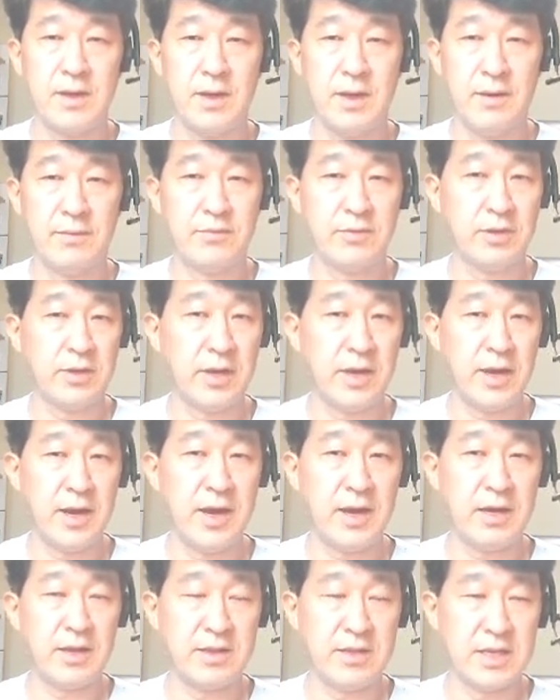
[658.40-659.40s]
have to get
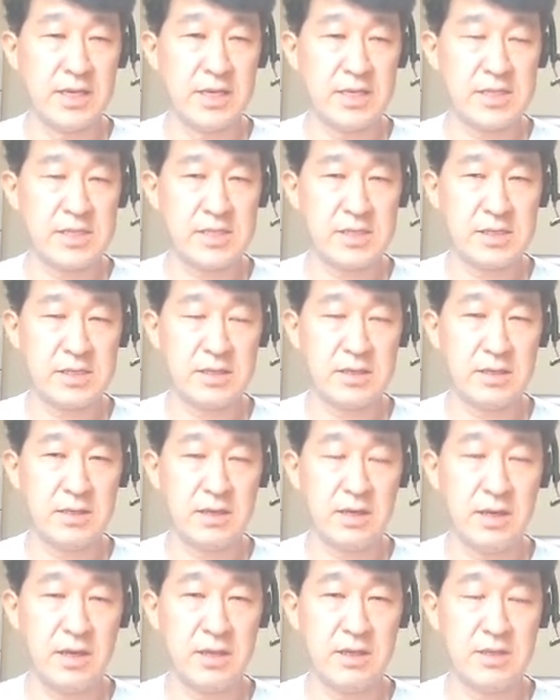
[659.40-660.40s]
out of this
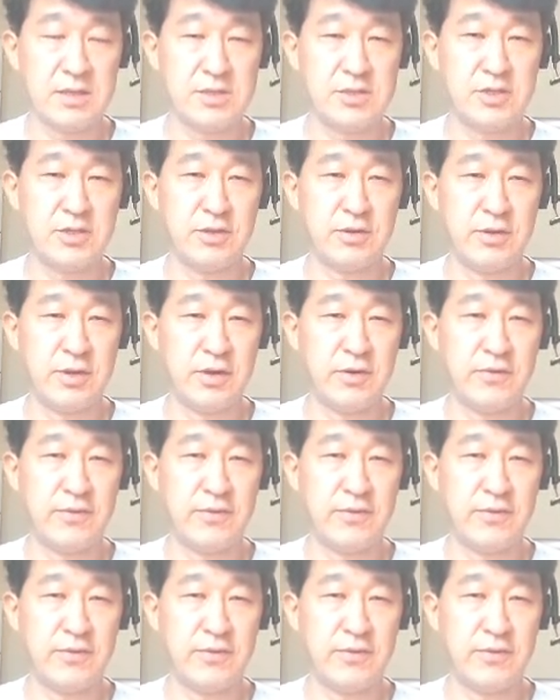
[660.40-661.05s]
in the studio